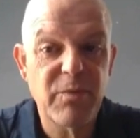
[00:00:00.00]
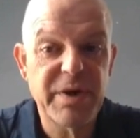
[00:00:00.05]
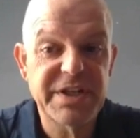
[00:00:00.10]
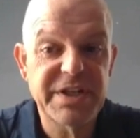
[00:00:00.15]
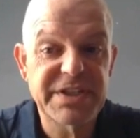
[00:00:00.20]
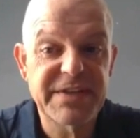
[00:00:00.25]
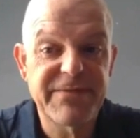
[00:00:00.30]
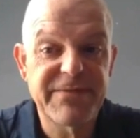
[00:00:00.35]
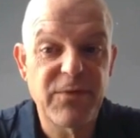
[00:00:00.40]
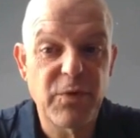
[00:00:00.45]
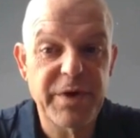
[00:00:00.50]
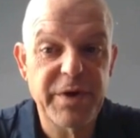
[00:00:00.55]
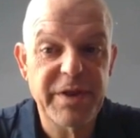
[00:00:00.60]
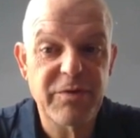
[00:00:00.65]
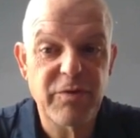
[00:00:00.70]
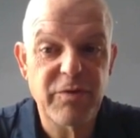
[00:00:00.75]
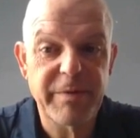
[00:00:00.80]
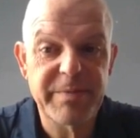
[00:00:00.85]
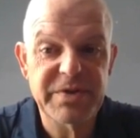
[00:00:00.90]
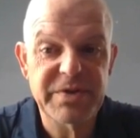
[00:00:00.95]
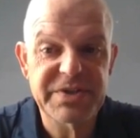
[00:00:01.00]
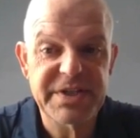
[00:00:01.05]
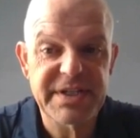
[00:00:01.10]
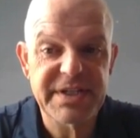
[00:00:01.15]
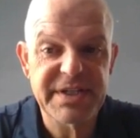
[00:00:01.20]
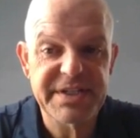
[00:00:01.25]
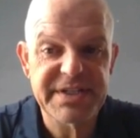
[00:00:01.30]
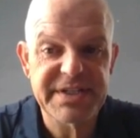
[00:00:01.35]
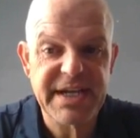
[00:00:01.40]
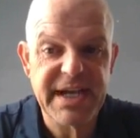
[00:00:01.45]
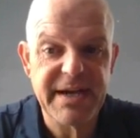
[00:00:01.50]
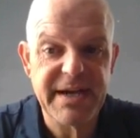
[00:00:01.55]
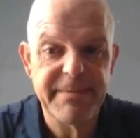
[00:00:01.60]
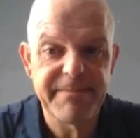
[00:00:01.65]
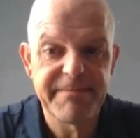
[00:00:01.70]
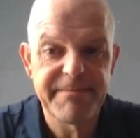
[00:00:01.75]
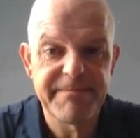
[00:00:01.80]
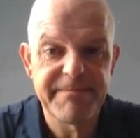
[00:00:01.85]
wins 43% of the time.